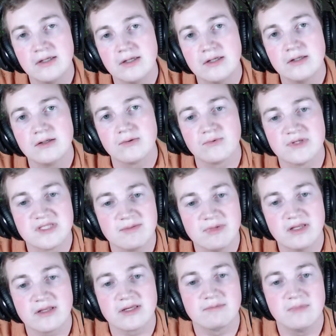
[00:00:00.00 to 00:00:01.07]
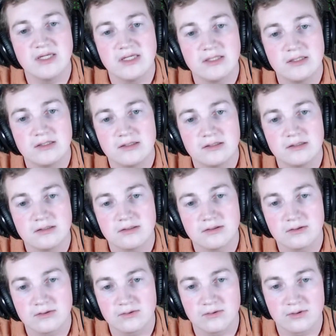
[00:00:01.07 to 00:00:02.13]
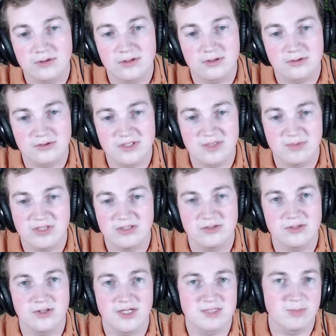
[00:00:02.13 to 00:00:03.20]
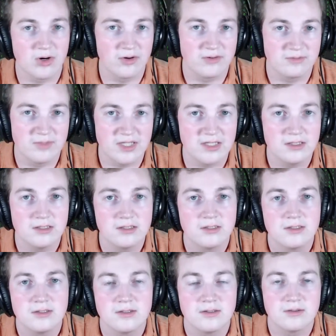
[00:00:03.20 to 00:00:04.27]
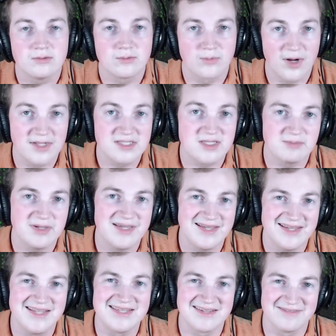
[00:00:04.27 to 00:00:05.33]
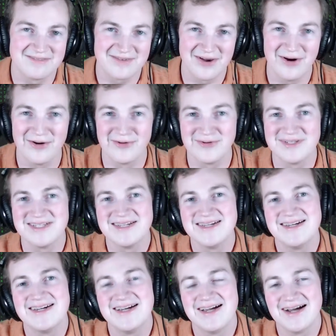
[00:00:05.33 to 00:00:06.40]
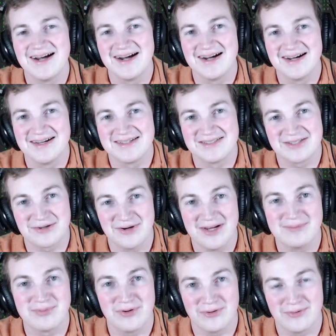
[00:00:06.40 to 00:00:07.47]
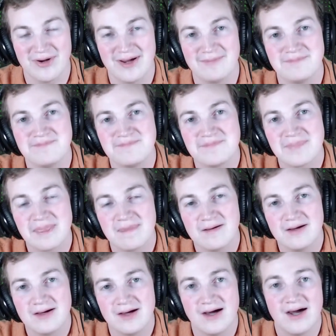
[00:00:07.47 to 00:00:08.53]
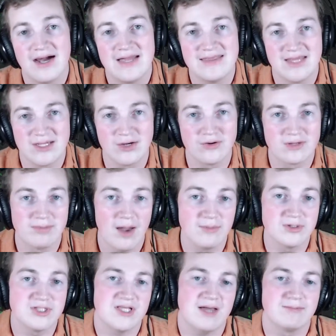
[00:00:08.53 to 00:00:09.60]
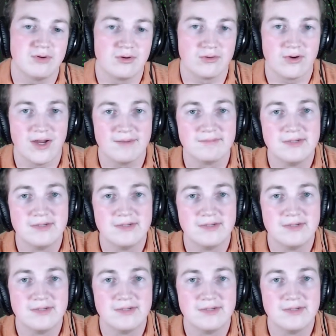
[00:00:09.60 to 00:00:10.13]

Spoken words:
When somebody like me, or somebody who's a lot smarter than me, writes a piece of code to create a program, and they go to publish that program,